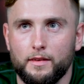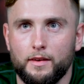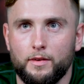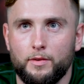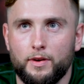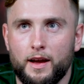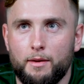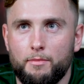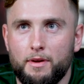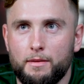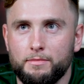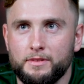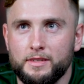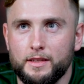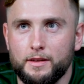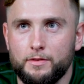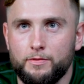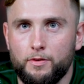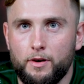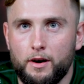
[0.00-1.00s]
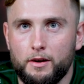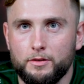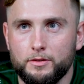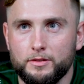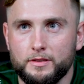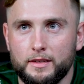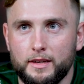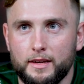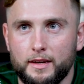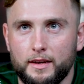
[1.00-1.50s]
We're coming up to the
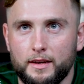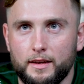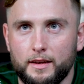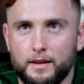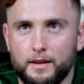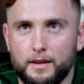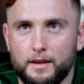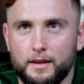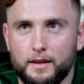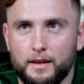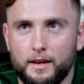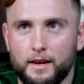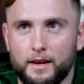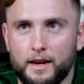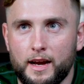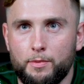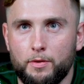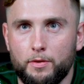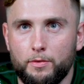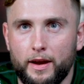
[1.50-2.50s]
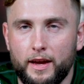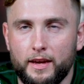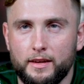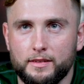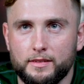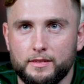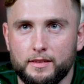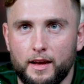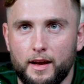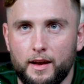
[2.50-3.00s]
finals in a in a couple
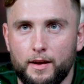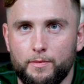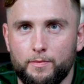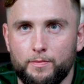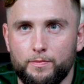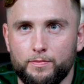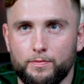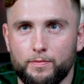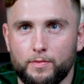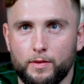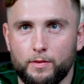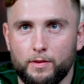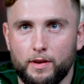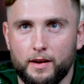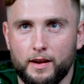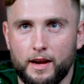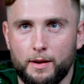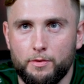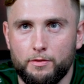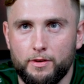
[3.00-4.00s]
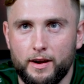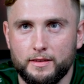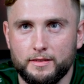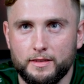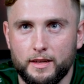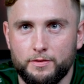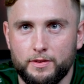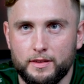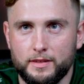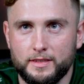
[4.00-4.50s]
weeks. Um, got a couple rounds
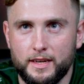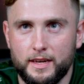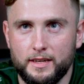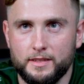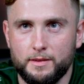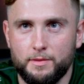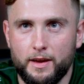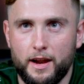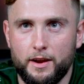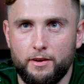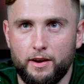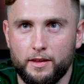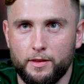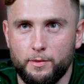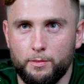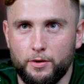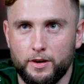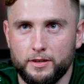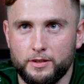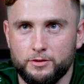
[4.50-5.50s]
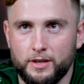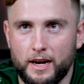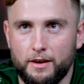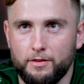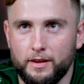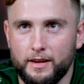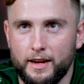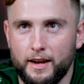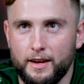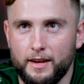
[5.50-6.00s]
left of the season. How do you reckon the boys are
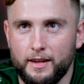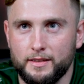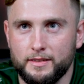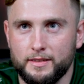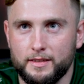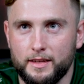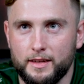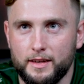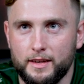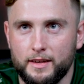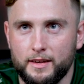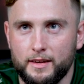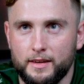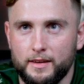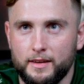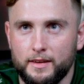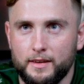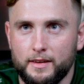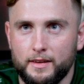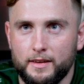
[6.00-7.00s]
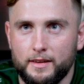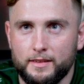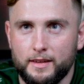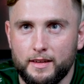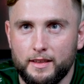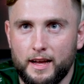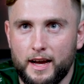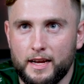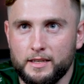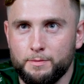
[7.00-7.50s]
traveling heading into the to
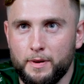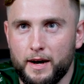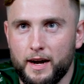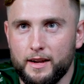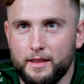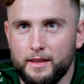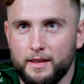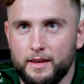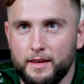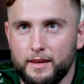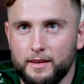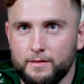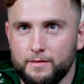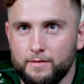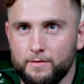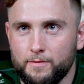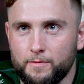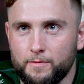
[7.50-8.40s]
the last part of the year?